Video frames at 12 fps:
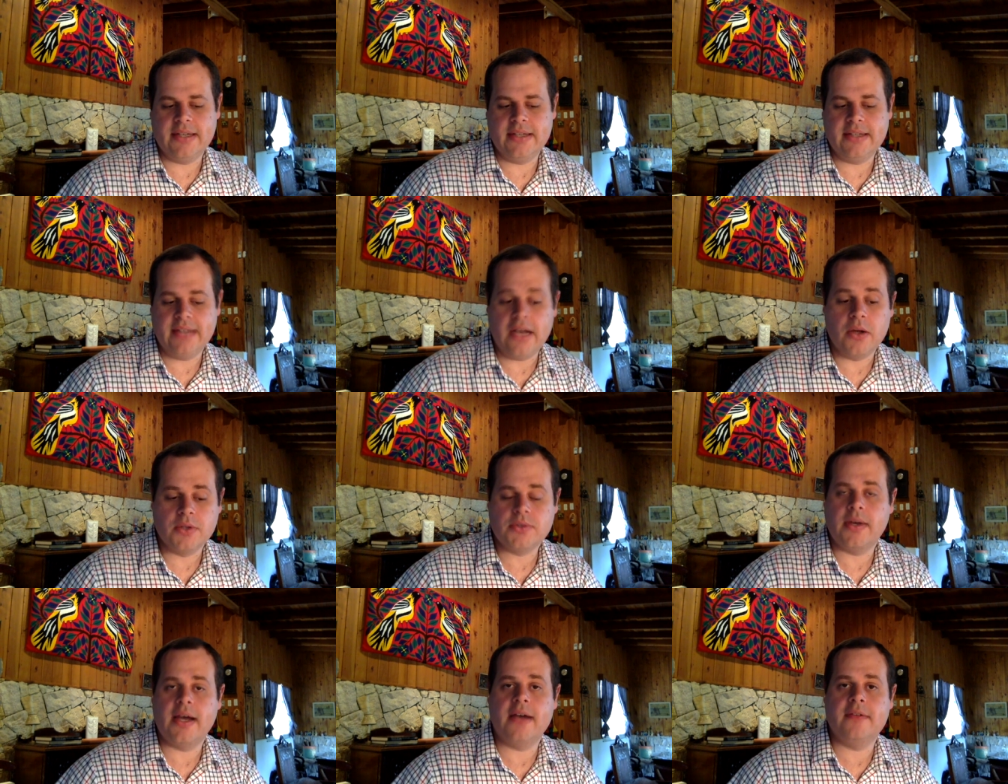they also
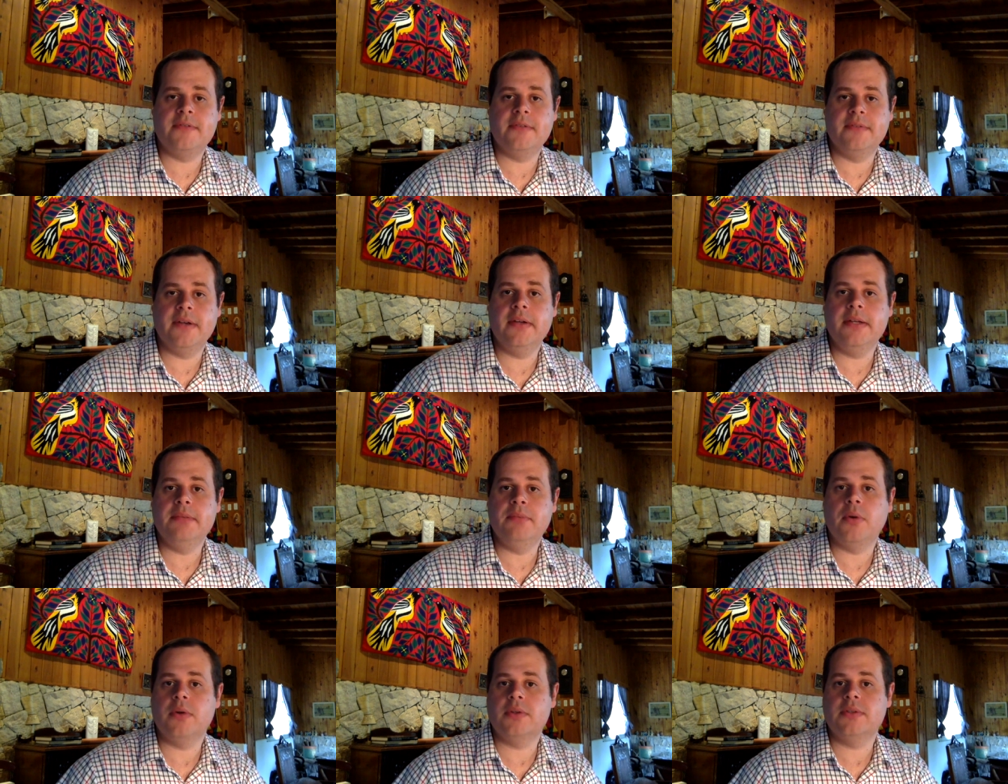have a very
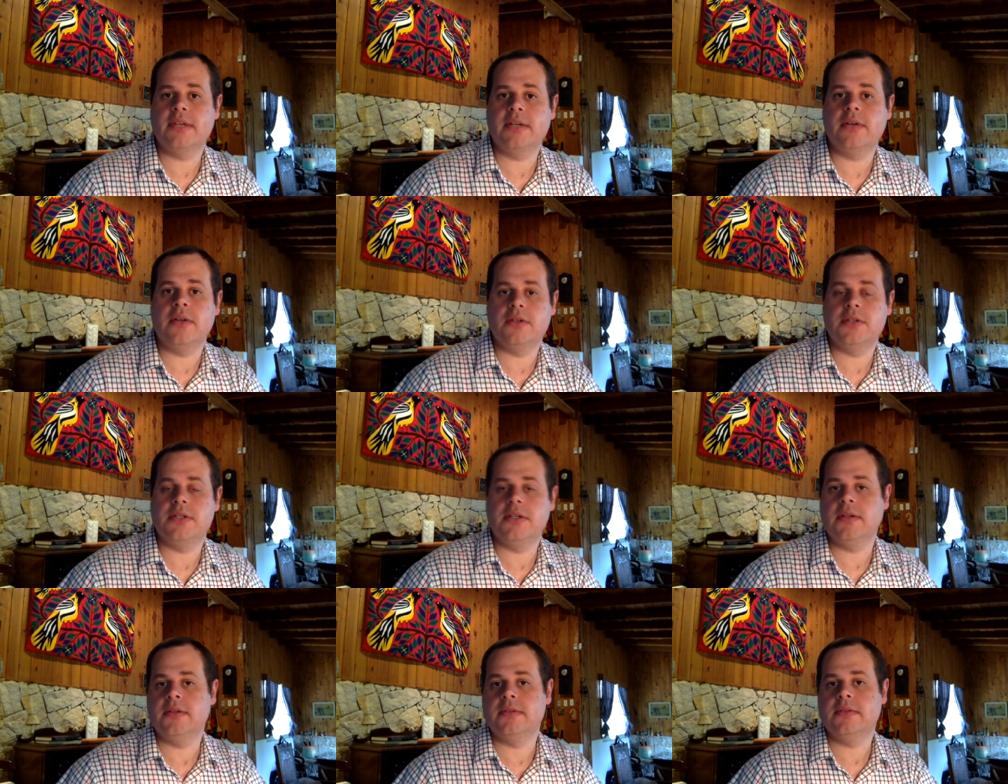important
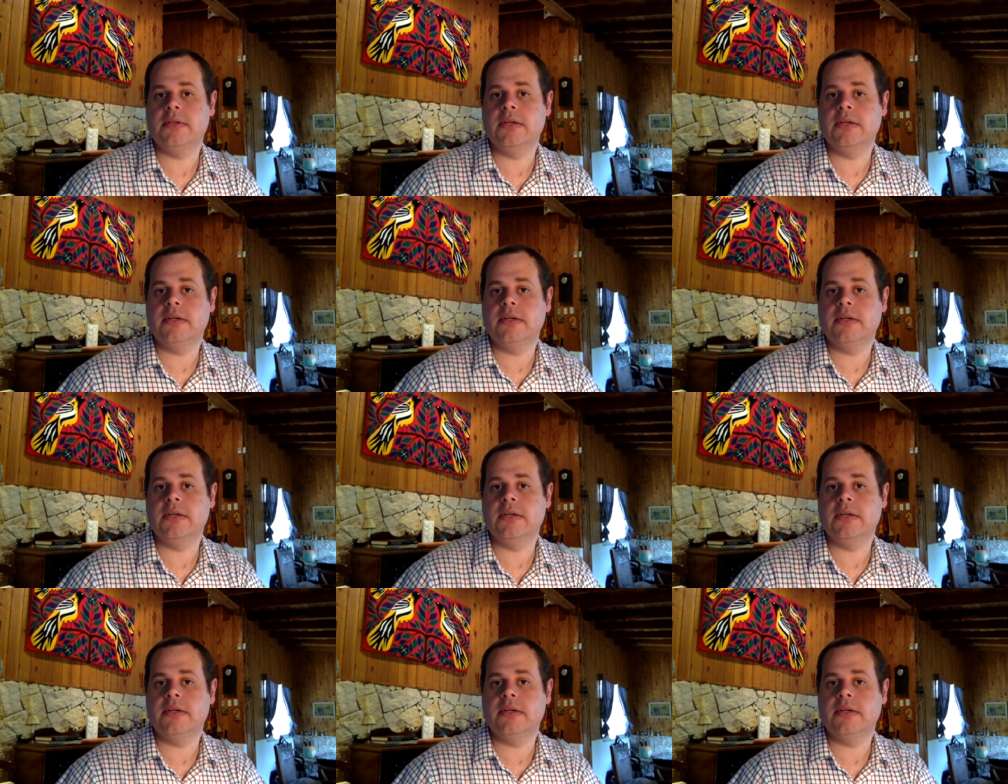ecological